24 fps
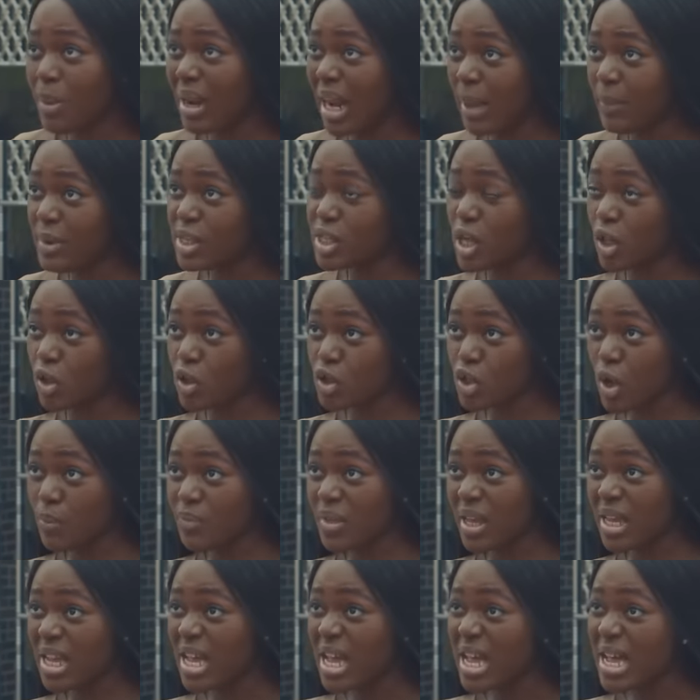But let me tell you
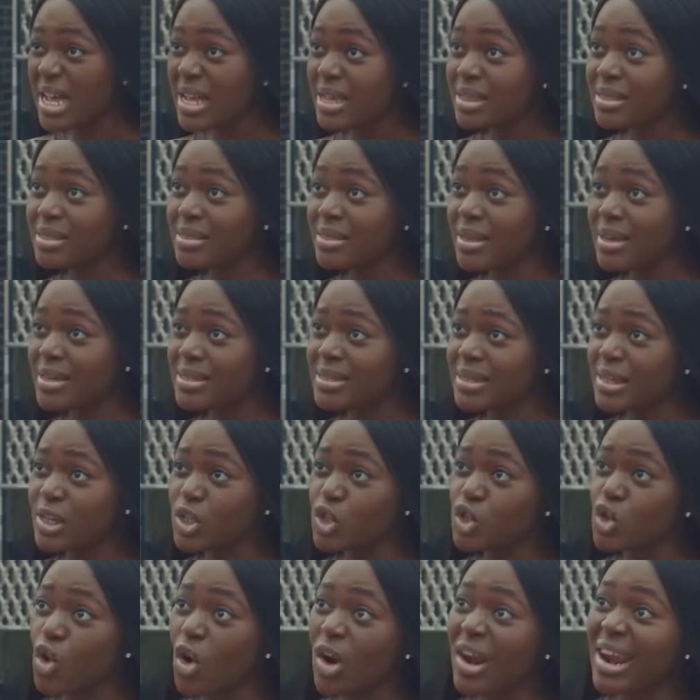something. This
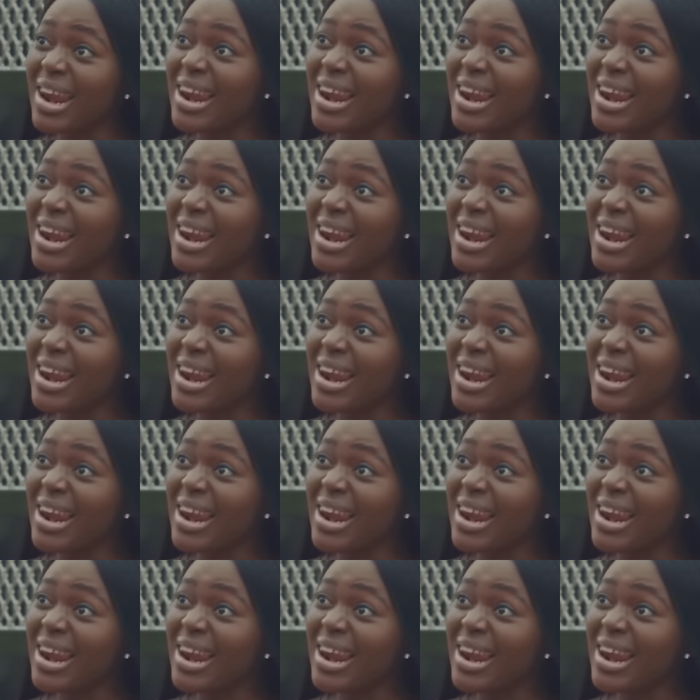is your